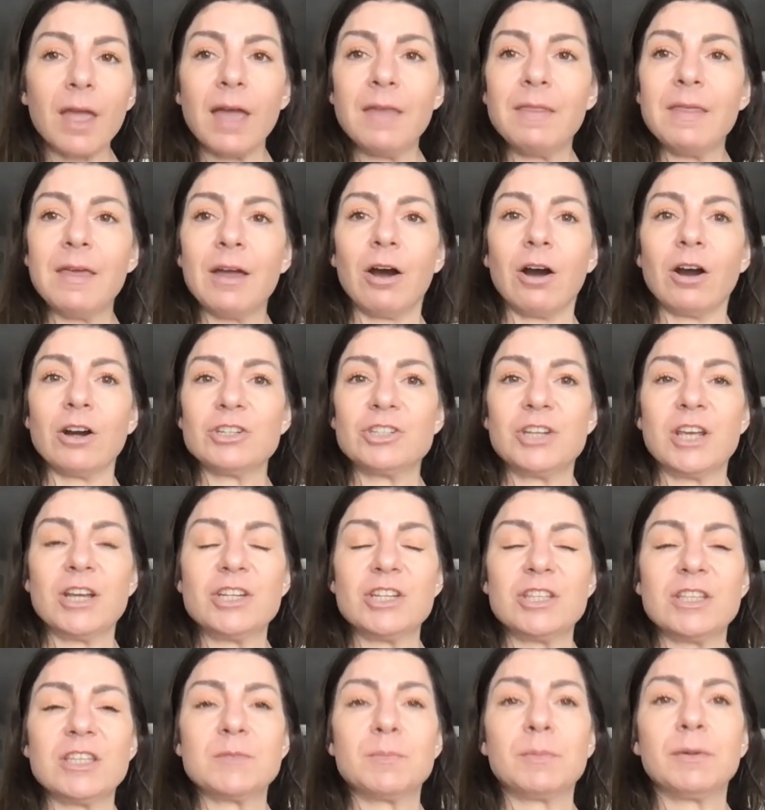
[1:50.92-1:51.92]
and they are
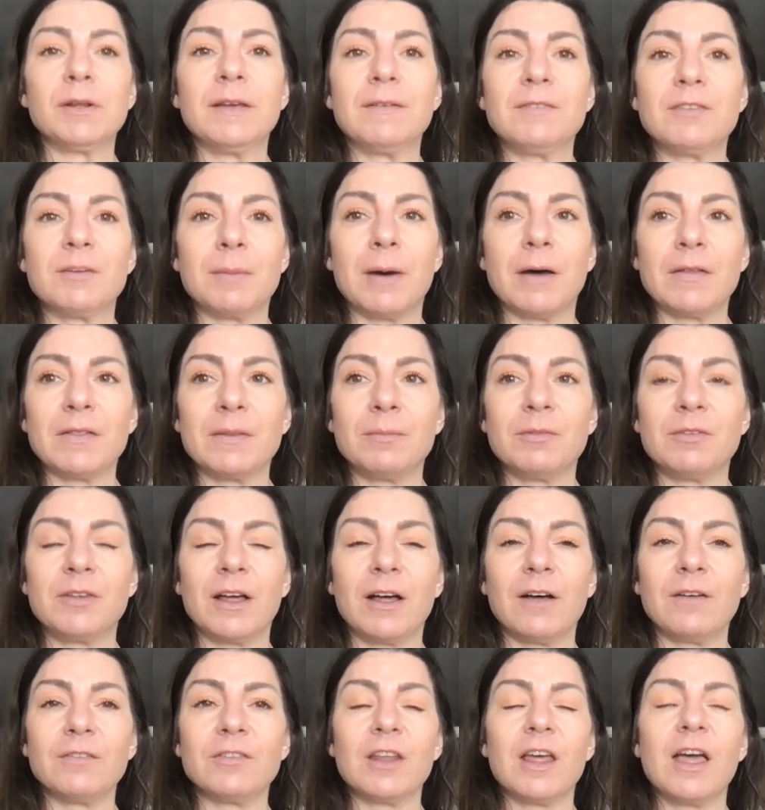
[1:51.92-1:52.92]
changing these beliefs about
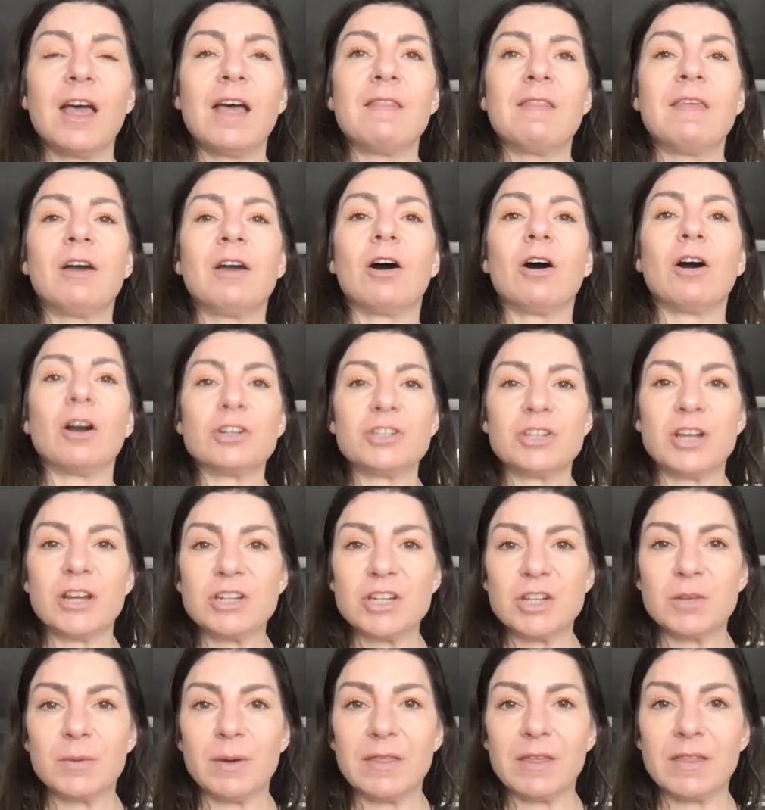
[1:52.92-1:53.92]
themselves. They are
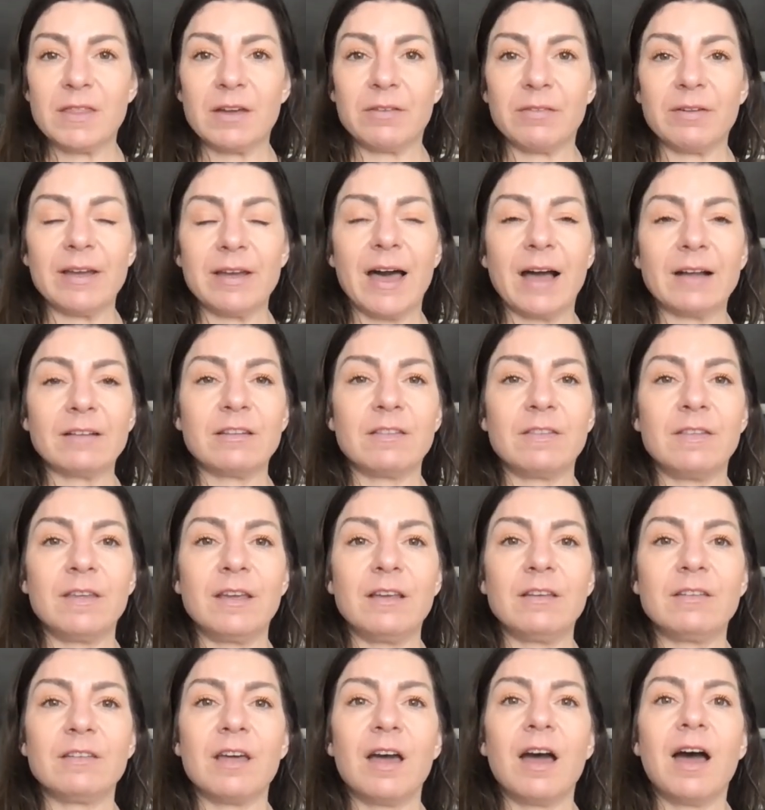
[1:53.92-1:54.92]
changing the way that they react to
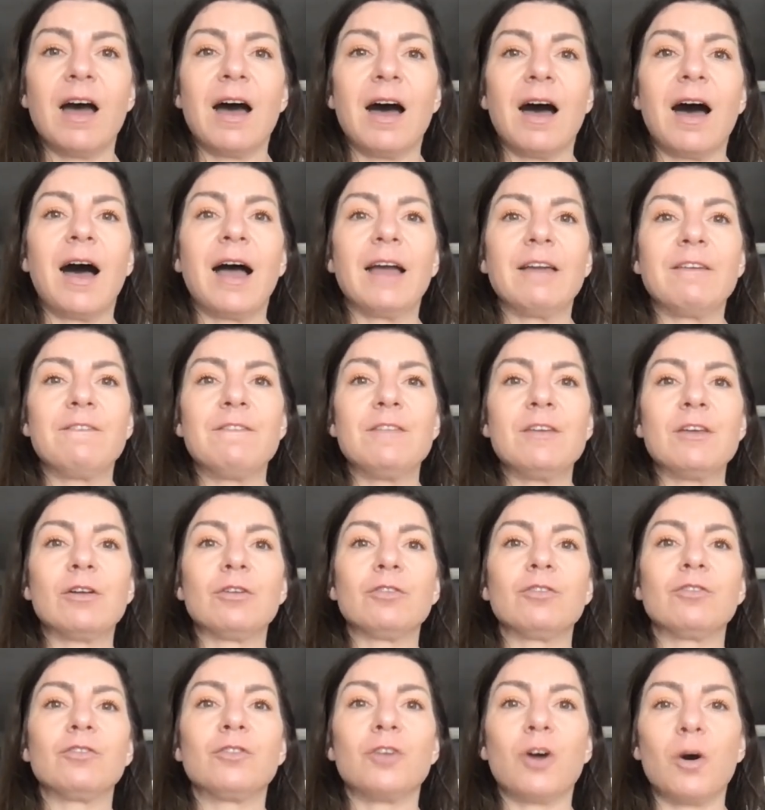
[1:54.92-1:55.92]
things. I
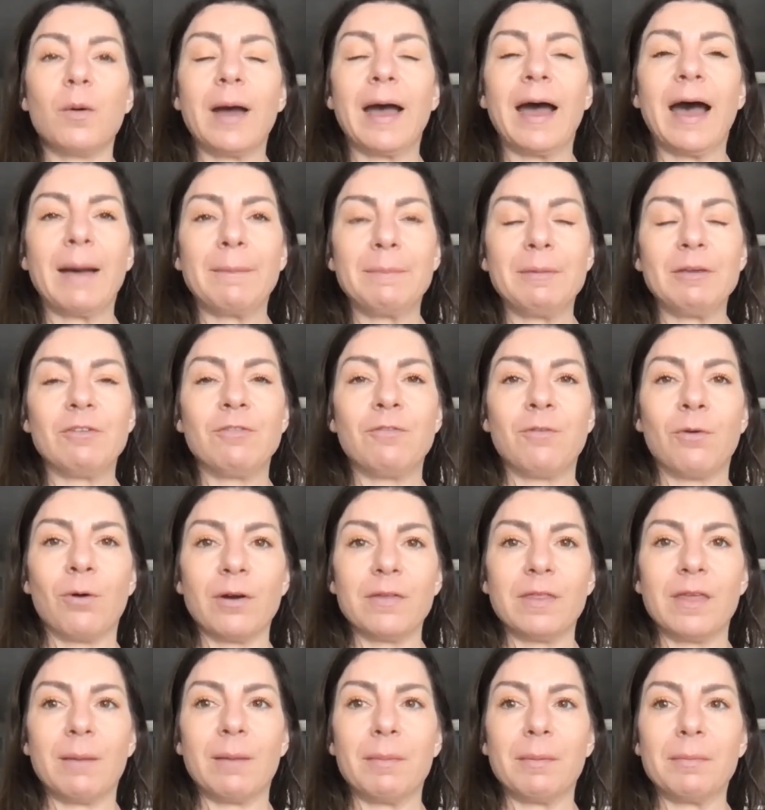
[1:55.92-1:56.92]
feel so happy
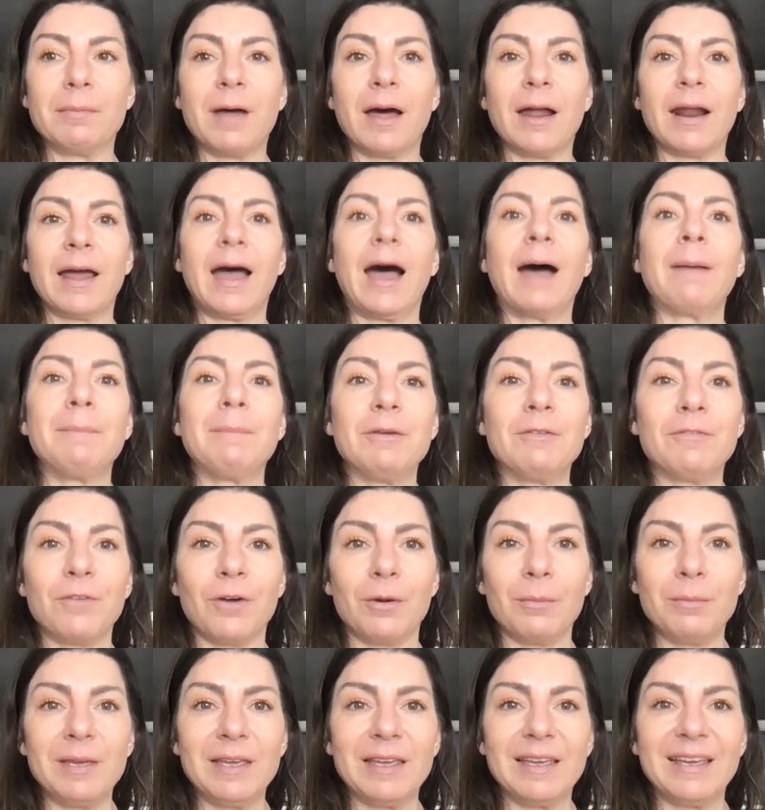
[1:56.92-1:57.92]
for them. I'm not happy
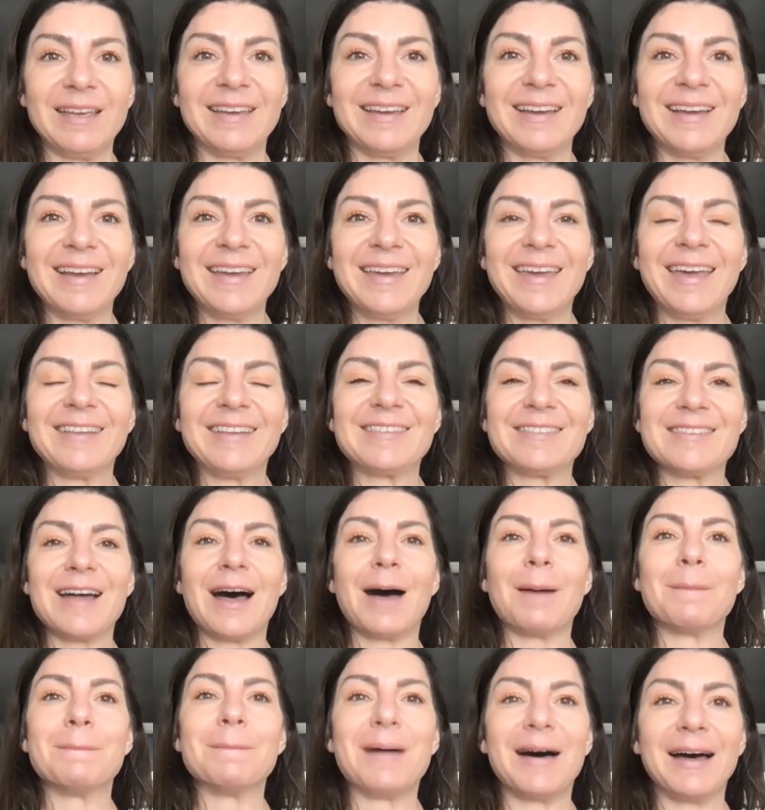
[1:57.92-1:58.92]
for me. It's
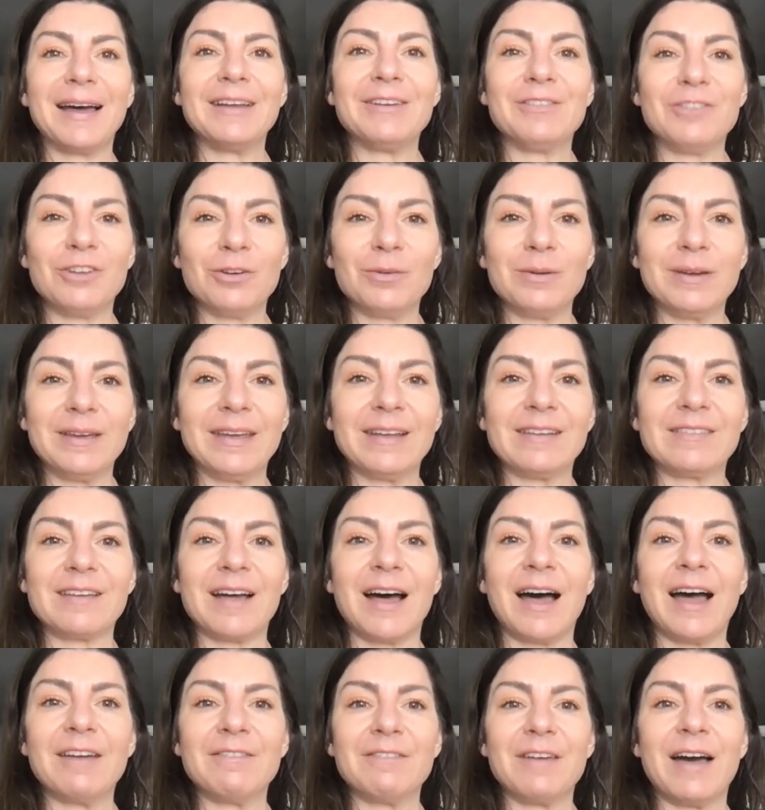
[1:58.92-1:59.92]
not my doing. It's
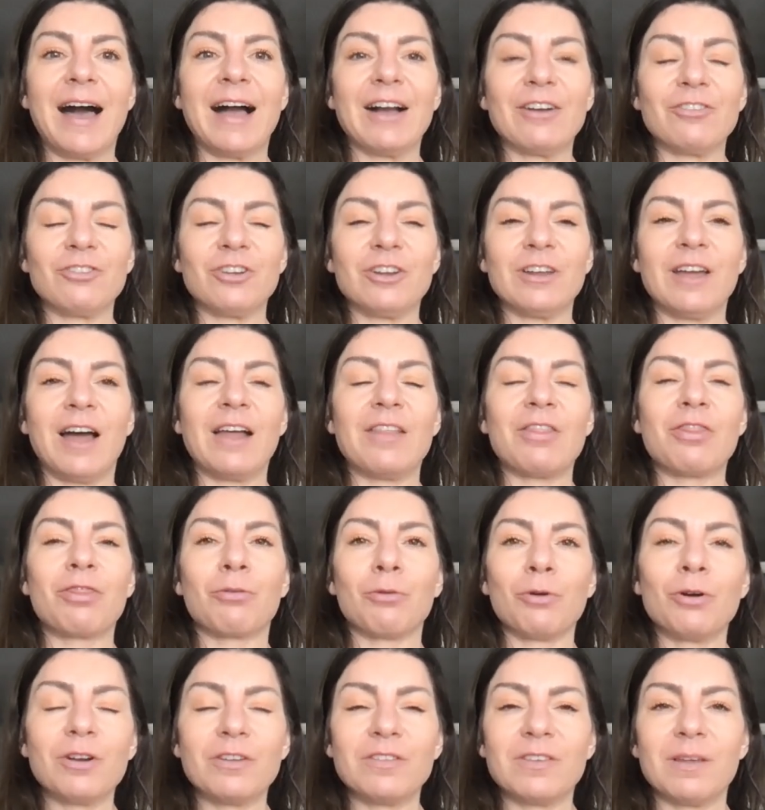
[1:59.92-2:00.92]
I've actually gotten
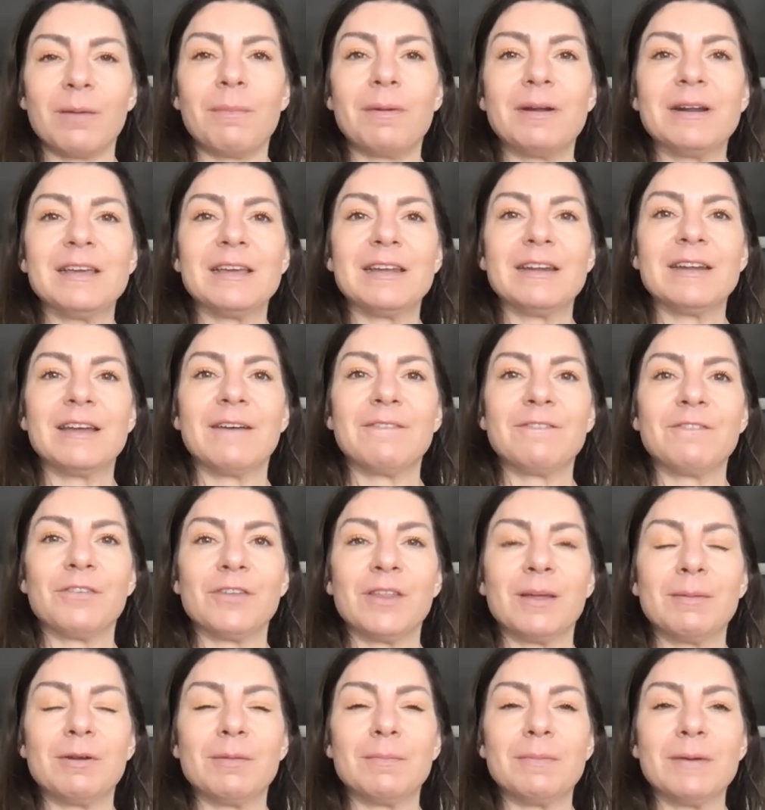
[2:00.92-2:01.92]
through to somebody enough
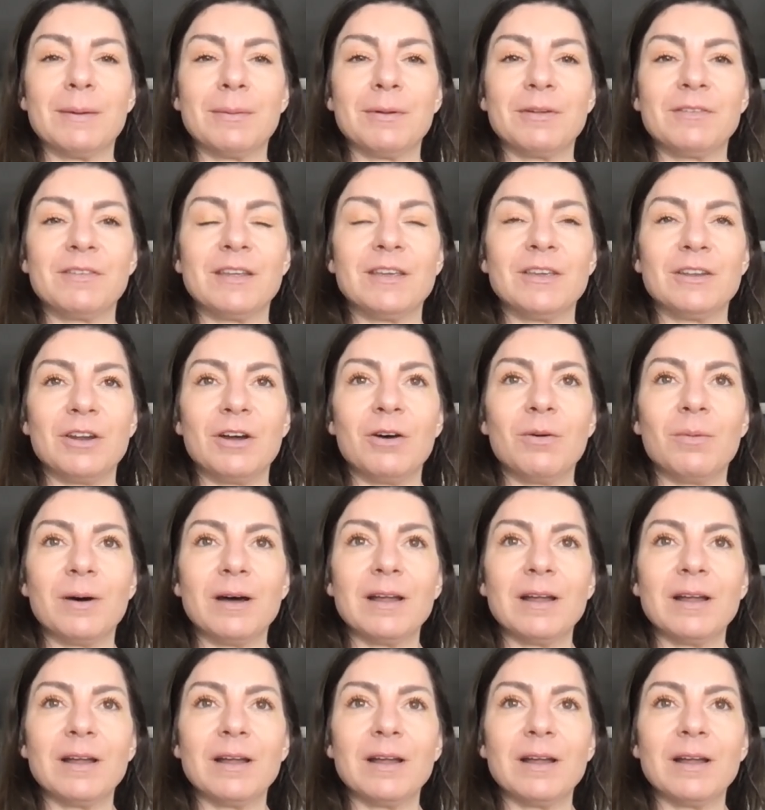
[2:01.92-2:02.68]
for them to be able to say, you know